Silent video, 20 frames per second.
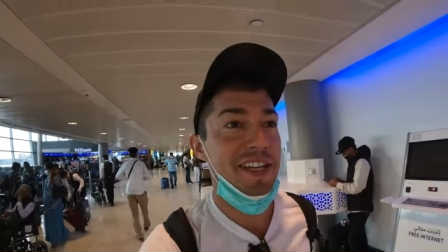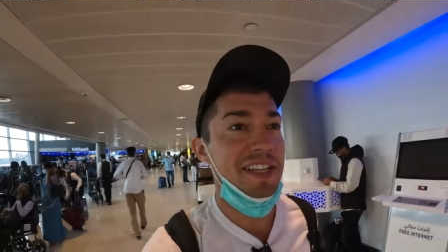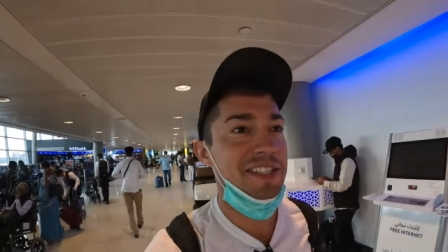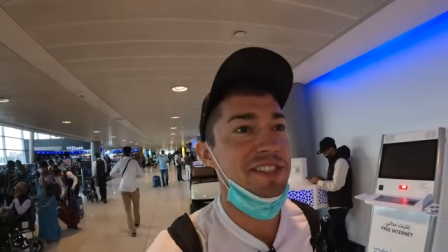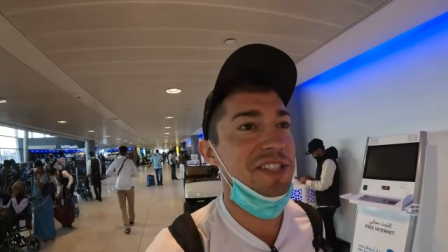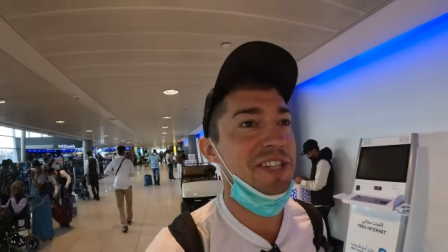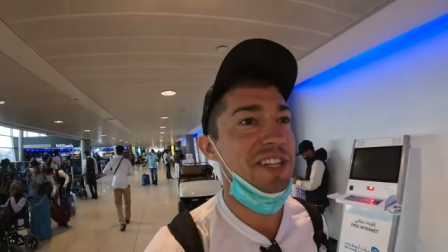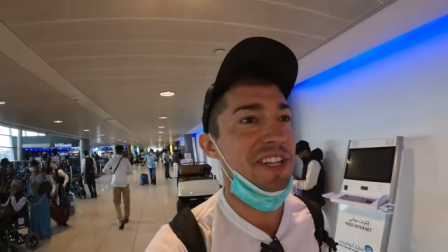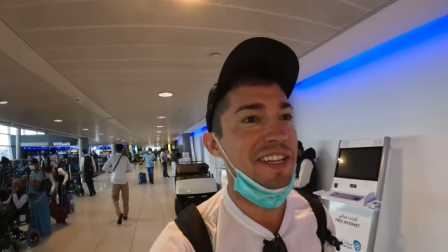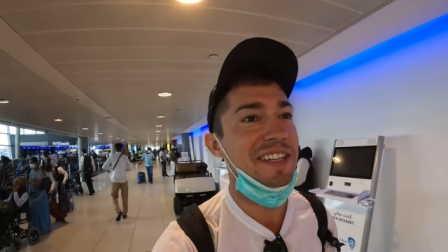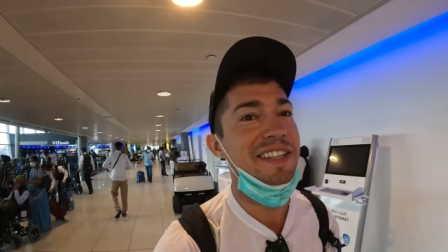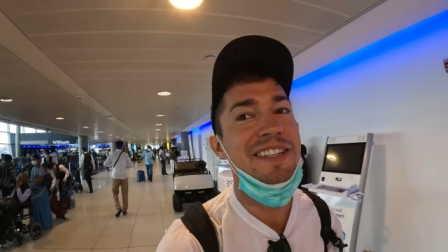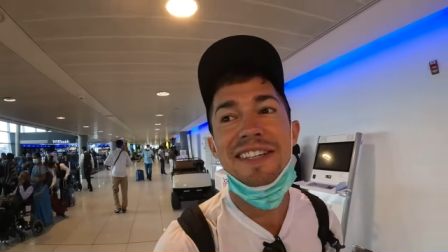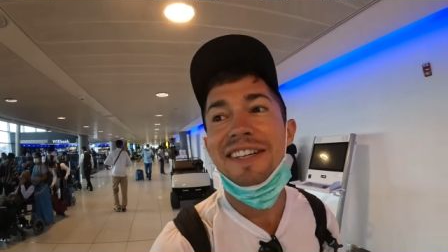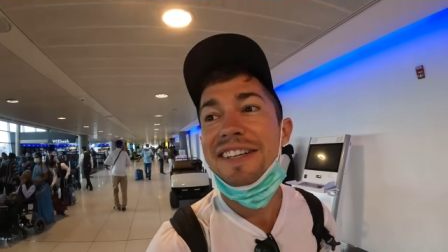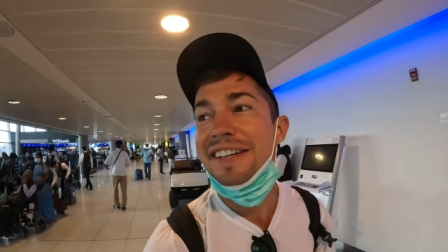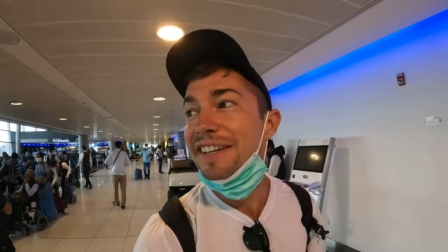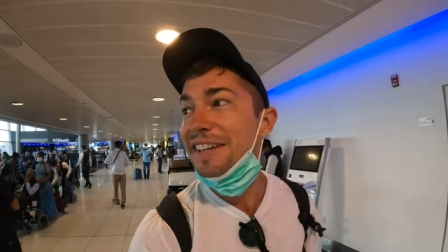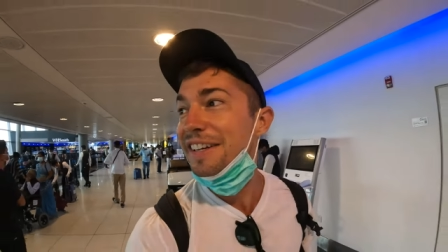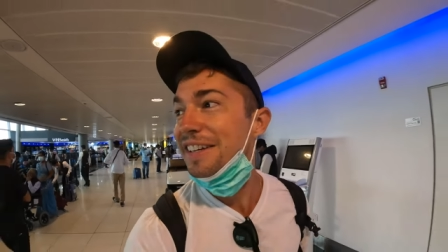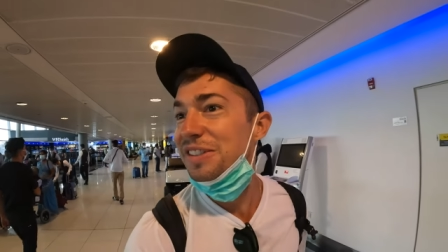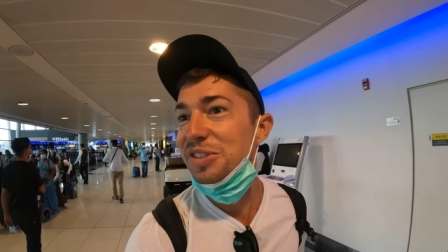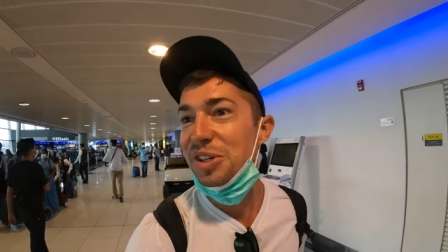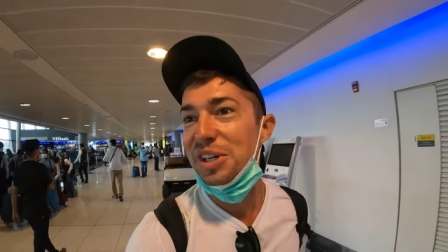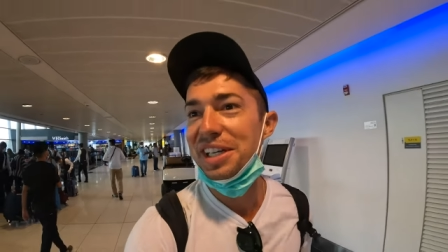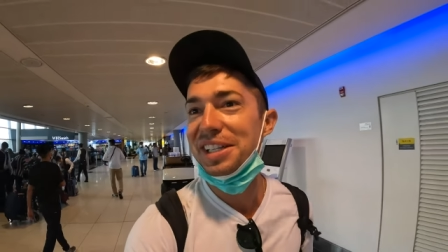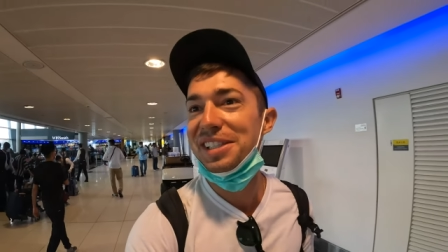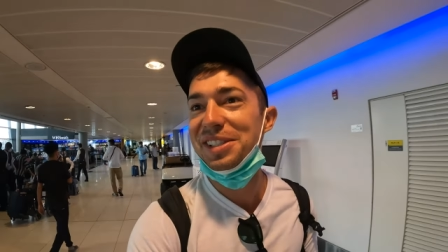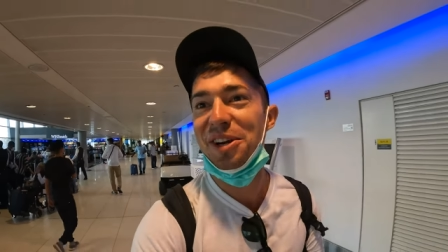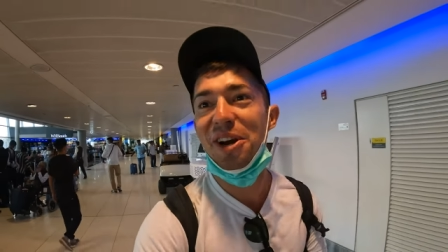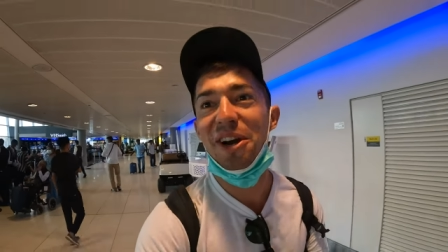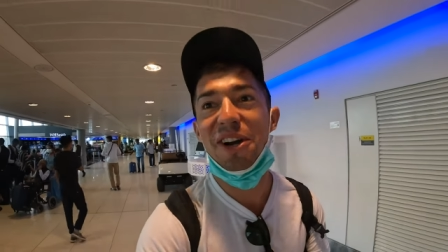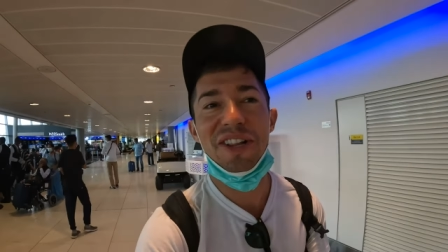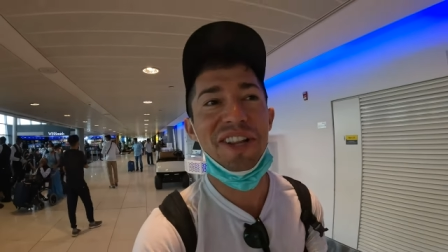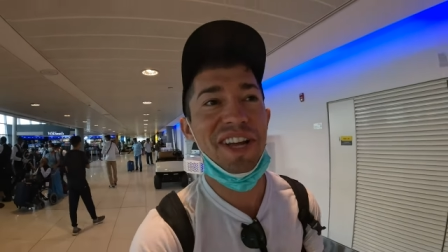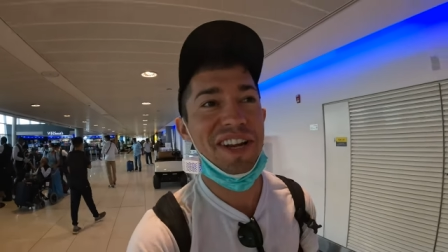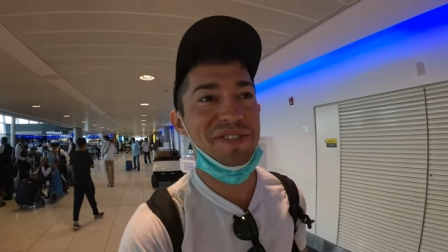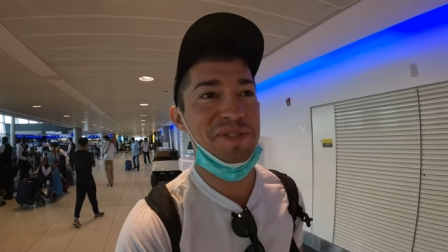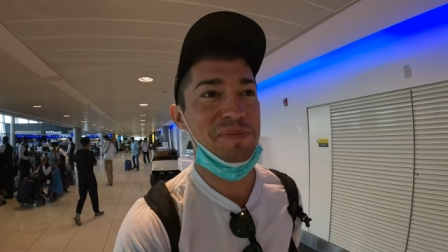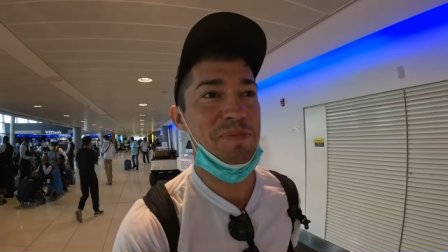yesterday. So I guess there are a
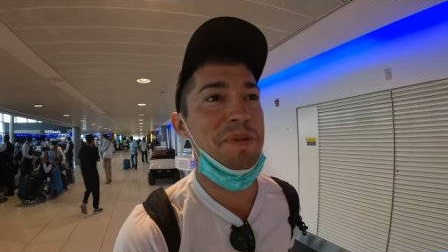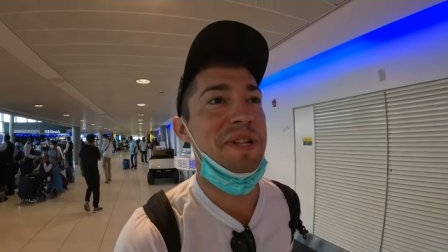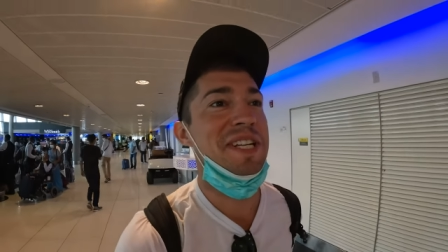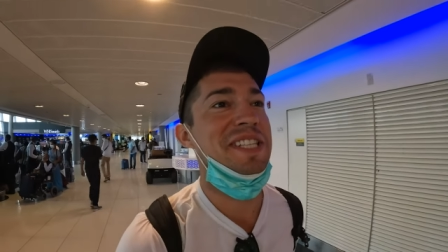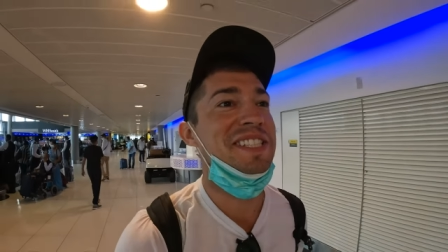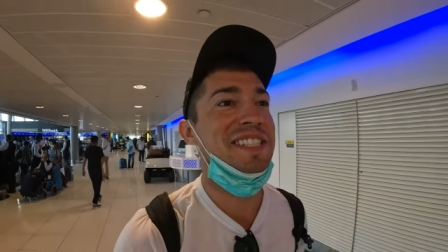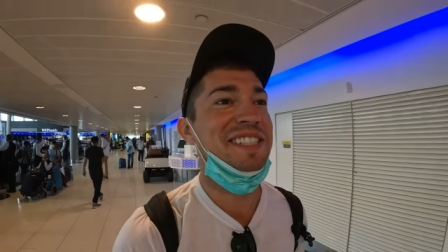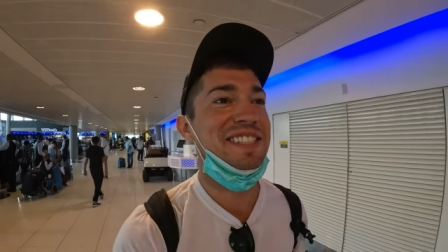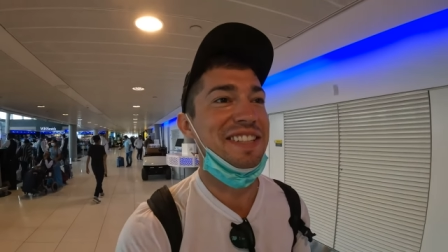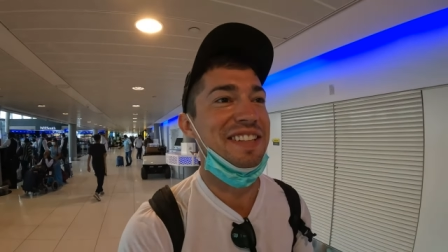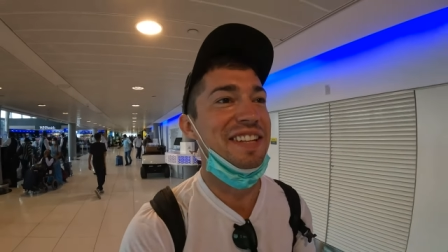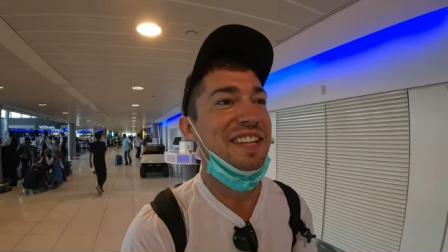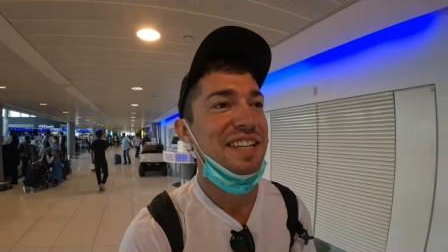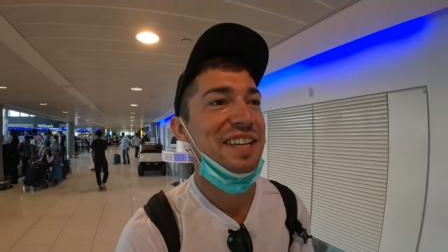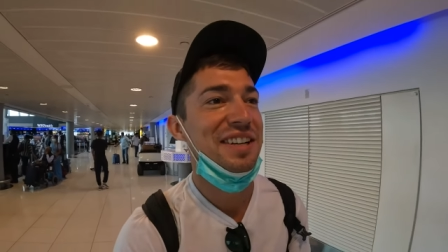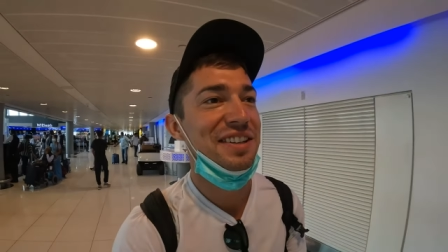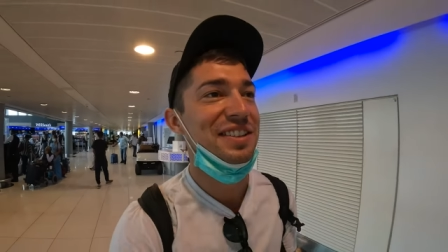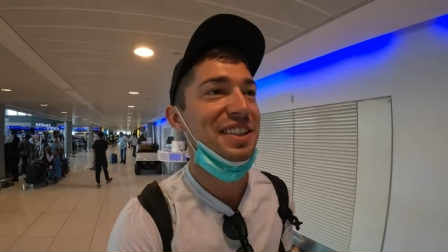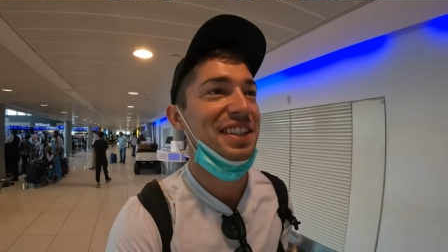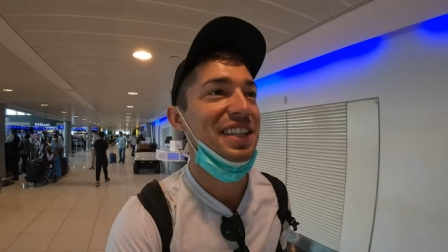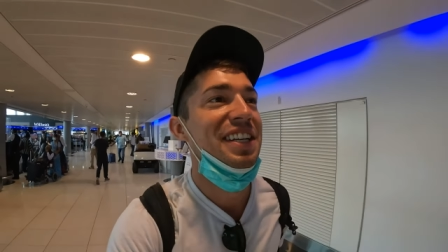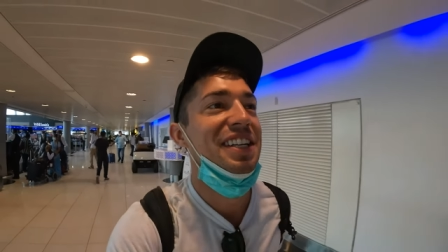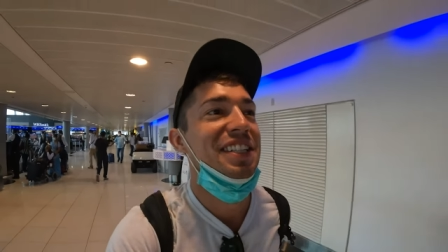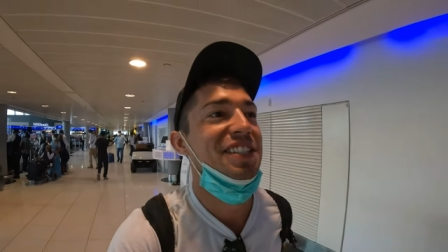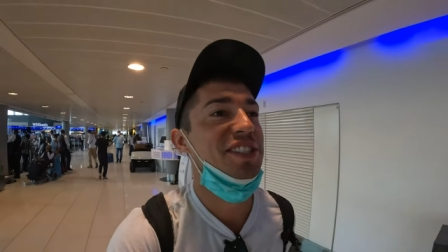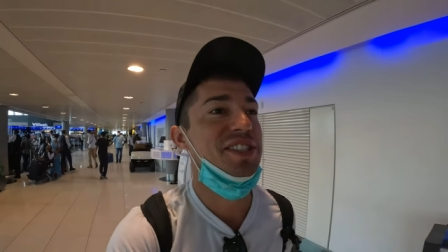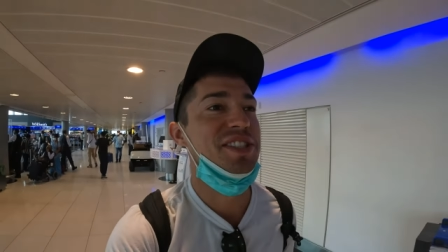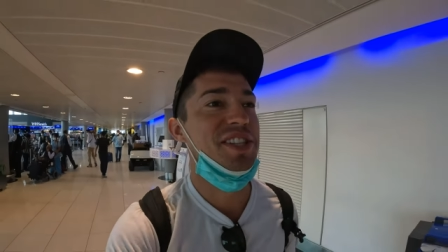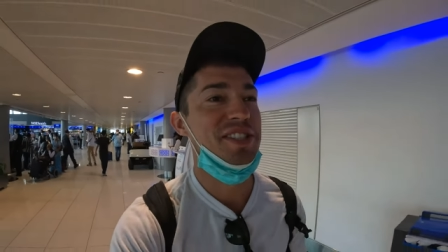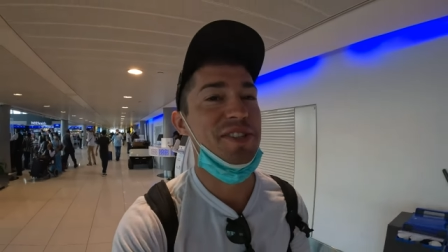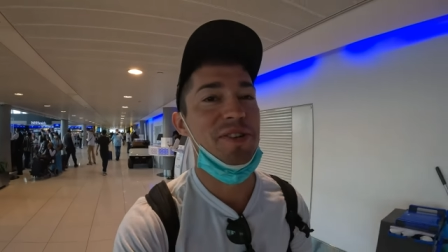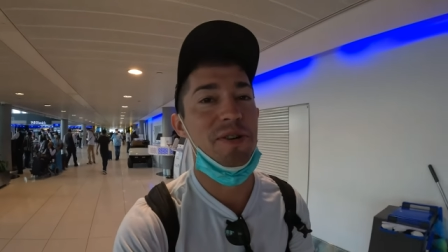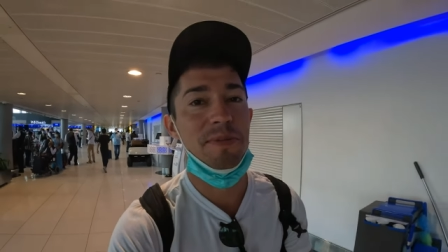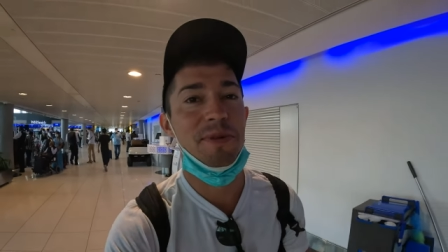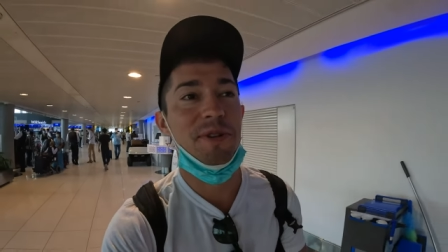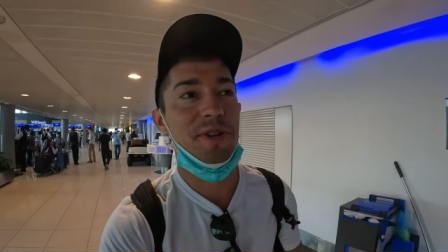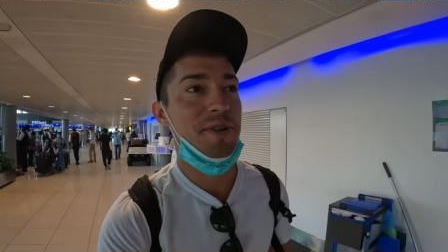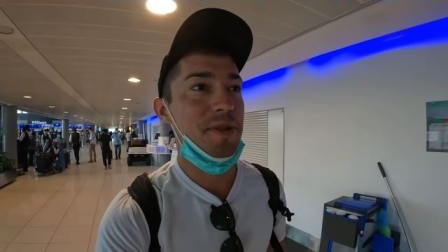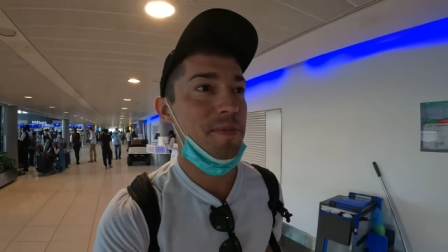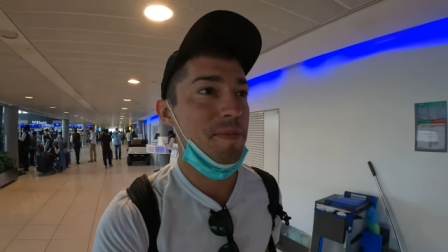lot of places to lay down. Just the
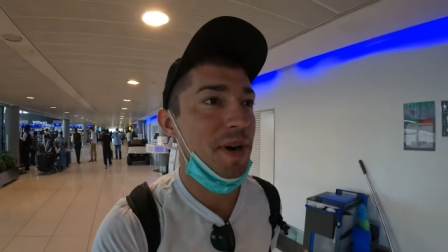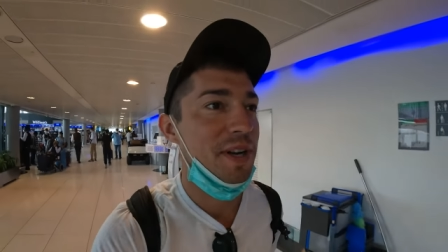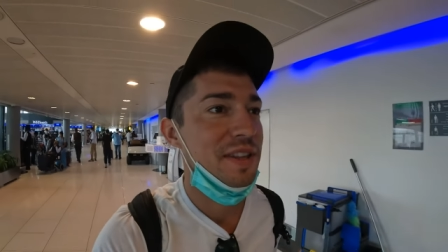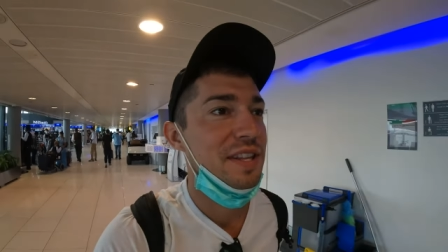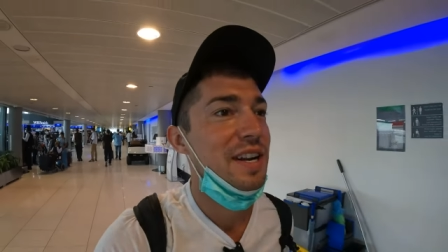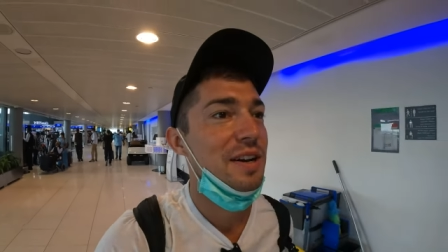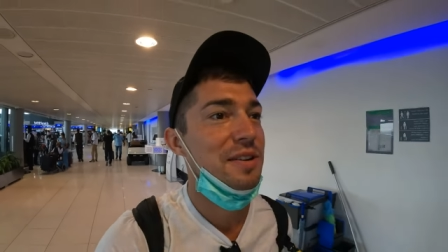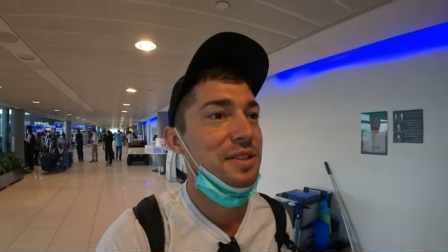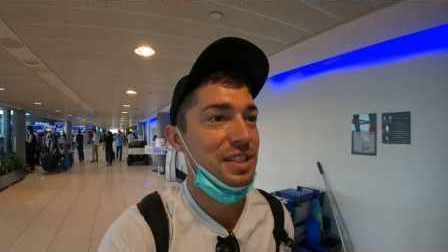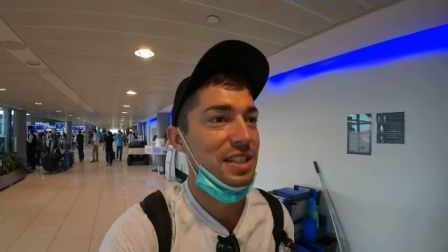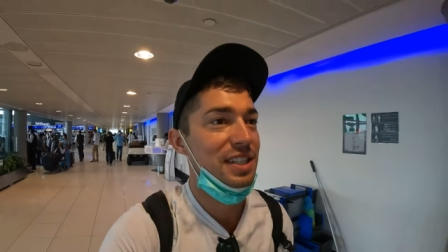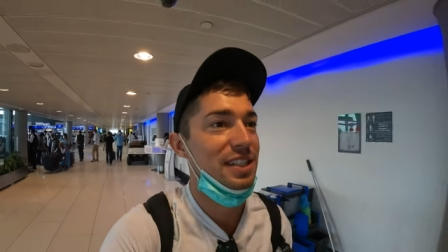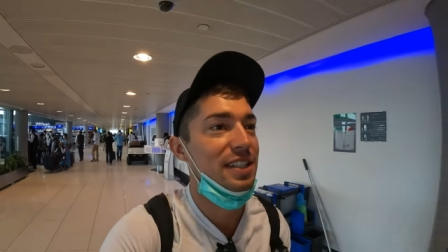terminal or the part that I was